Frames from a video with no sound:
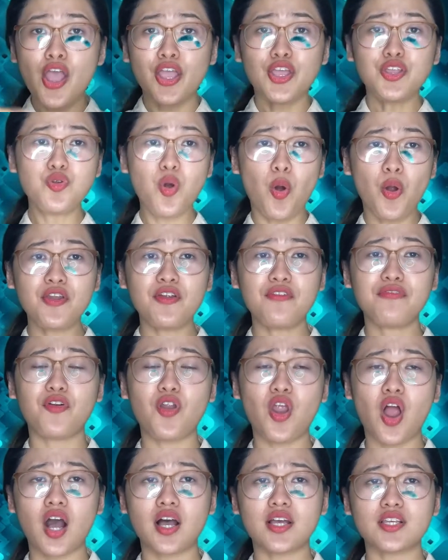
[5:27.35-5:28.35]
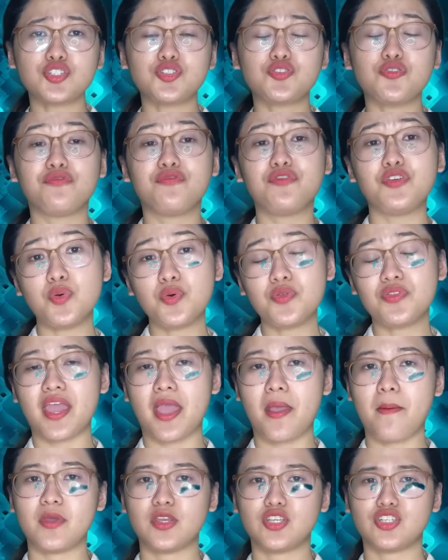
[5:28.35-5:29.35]
in in order for us to view the
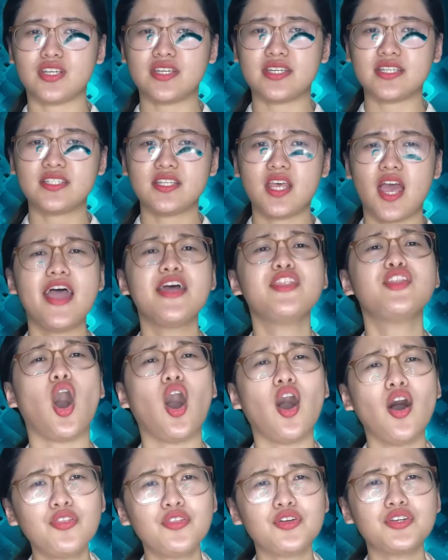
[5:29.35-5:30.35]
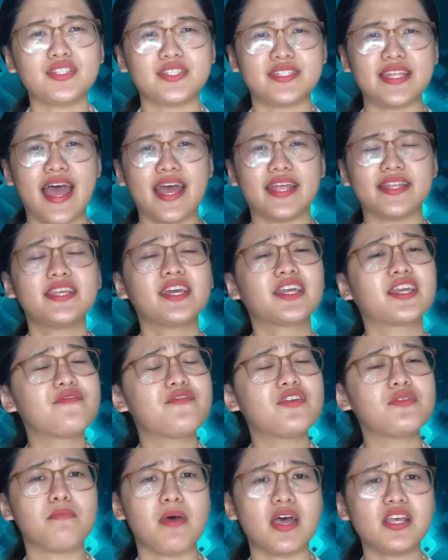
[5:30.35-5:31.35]
images and understand the
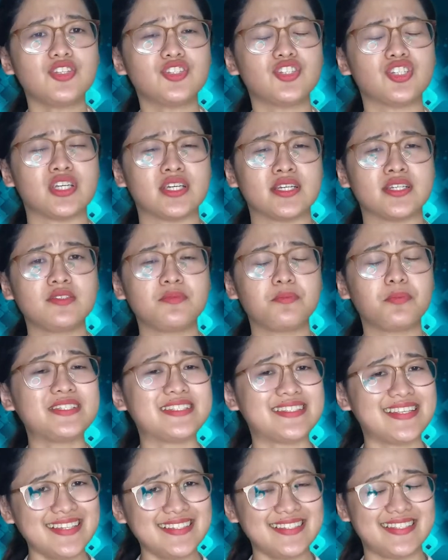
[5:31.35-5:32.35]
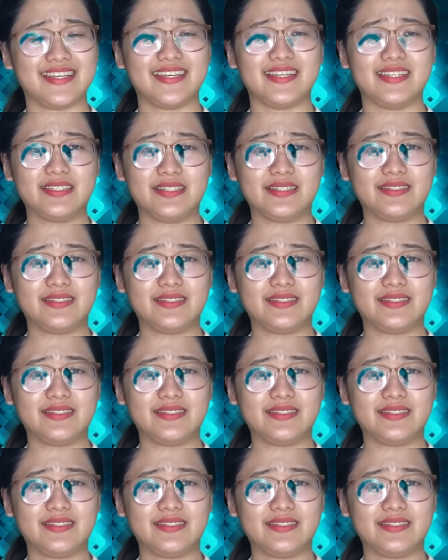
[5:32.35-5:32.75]
given messages presented.